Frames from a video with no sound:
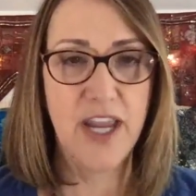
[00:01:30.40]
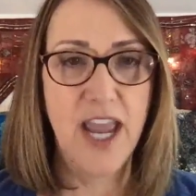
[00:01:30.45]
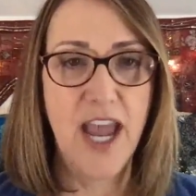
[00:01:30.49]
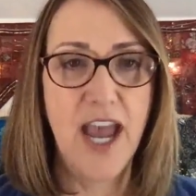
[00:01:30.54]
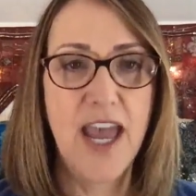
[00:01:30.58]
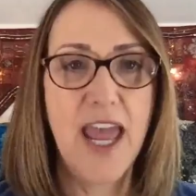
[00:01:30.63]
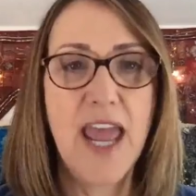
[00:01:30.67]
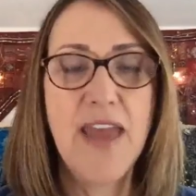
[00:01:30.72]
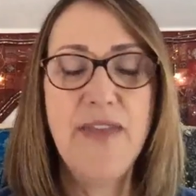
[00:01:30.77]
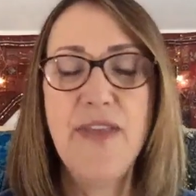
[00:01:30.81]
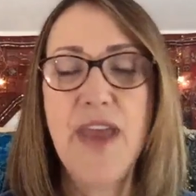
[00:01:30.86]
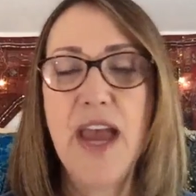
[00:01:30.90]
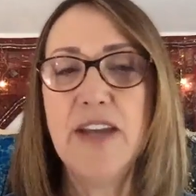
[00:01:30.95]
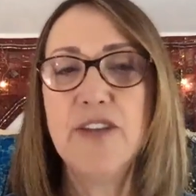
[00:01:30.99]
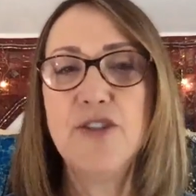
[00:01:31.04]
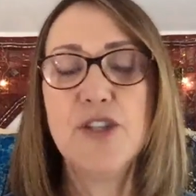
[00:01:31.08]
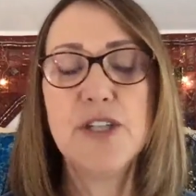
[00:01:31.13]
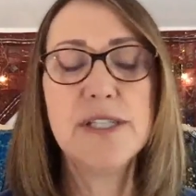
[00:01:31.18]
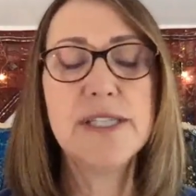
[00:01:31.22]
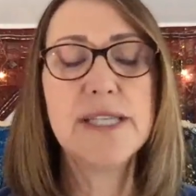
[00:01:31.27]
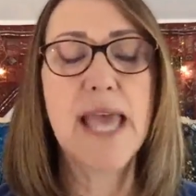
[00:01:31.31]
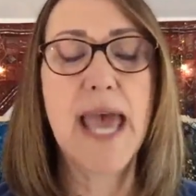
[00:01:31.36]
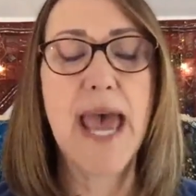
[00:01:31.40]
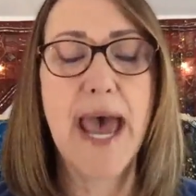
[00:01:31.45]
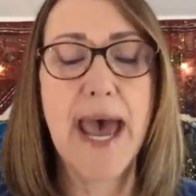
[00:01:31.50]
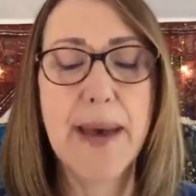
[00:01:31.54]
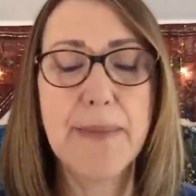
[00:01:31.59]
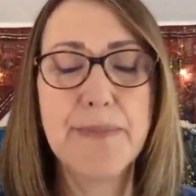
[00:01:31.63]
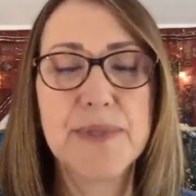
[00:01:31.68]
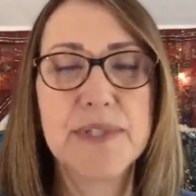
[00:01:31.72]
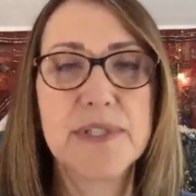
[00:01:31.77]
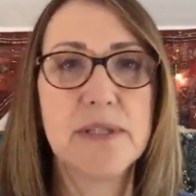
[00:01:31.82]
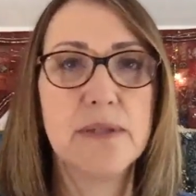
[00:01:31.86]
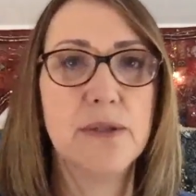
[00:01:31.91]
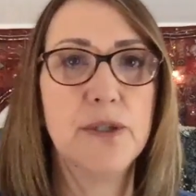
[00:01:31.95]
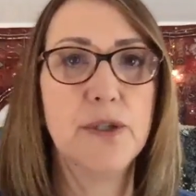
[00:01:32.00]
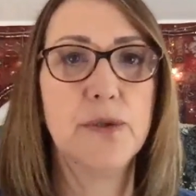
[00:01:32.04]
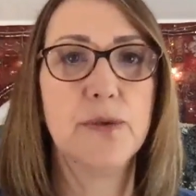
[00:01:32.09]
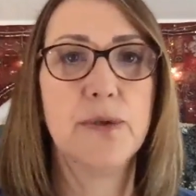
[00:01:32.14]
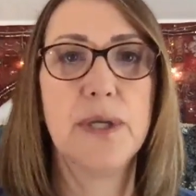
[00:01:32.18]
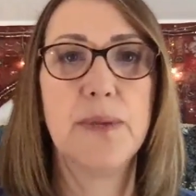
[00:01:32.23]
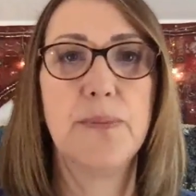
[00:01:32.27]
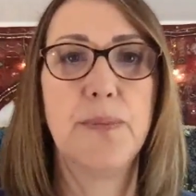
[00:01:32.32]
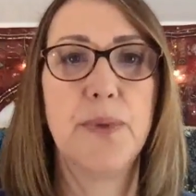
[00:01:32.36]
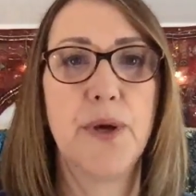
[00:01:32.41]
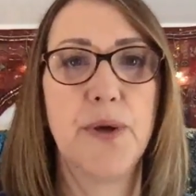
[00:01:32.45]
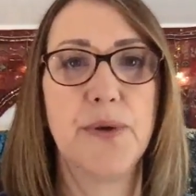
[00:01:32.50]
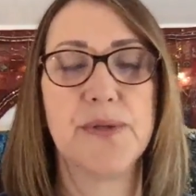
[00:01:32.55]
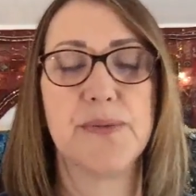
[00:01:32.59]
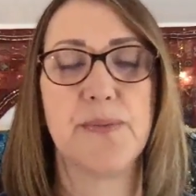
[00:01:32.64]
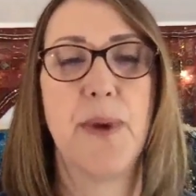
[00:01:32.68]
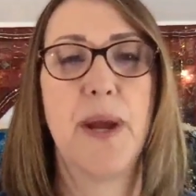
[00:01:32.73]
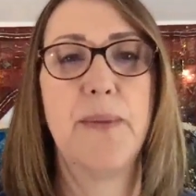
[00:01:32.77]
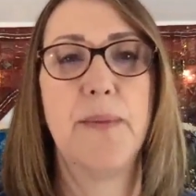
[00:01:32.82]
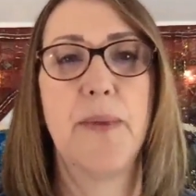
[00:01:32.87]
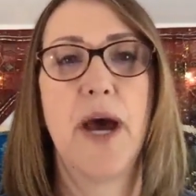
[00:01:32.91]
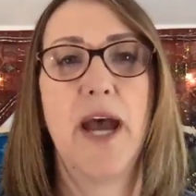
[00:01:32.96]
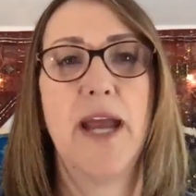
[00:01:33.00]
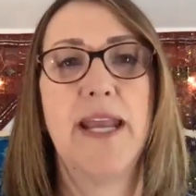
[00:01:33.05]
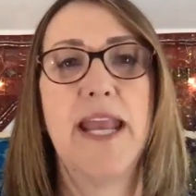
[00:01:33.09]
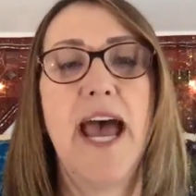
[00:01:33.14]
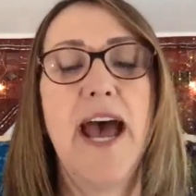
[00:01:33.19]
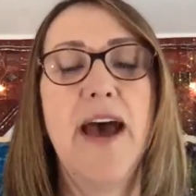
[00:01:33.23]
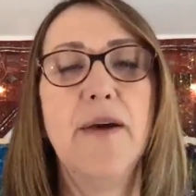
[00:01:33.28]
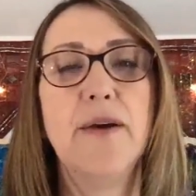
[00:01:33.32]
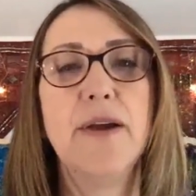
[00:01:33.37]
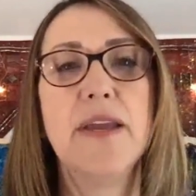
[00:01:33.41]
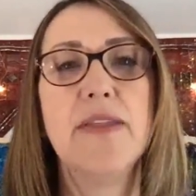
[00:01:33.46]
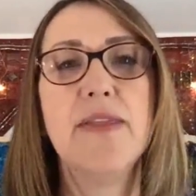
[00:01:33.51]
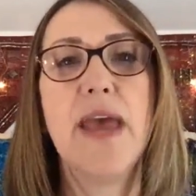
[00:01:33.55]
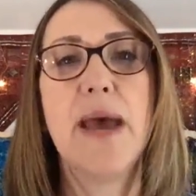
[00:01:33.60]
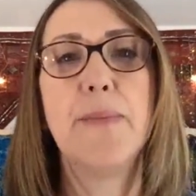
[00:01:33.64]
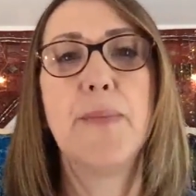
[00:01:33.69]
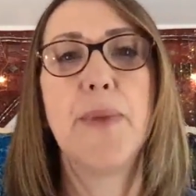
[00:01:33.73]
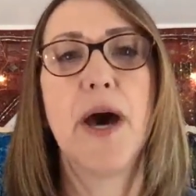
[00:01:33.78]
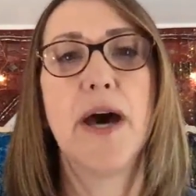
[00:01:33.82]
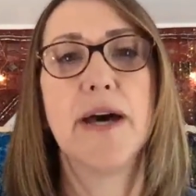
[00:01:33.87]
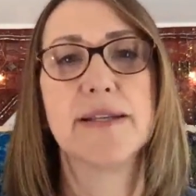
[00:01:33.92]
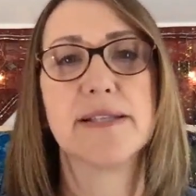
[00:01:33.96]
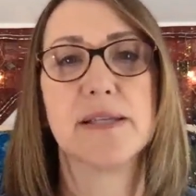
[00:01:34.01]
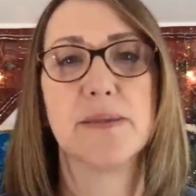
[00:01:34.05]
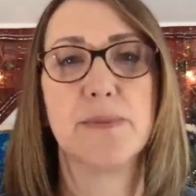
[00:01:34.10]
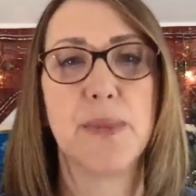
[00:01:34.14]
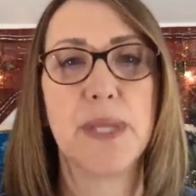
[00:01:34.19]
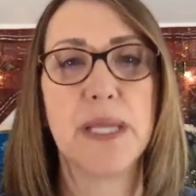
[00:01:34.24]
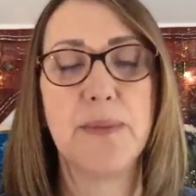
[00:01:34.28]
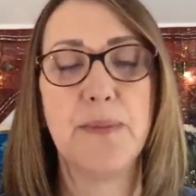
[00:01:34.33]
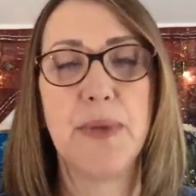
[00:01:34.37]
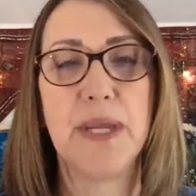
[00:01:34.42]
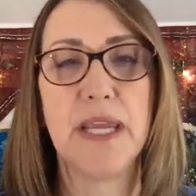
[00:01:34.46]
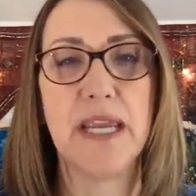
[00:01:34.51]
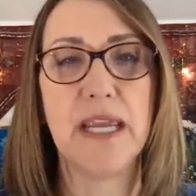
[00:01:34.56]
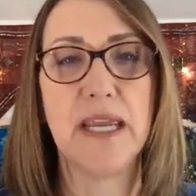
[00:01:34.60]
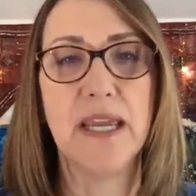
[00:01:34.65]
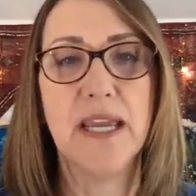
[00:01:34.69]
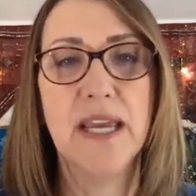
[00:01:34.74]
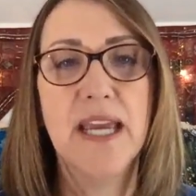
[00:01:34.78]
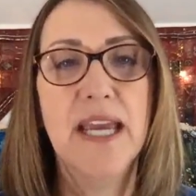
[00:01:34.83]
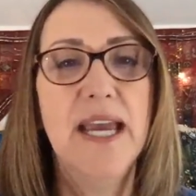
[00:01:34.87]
And that just absolutely blows my mind. How can that possibly be?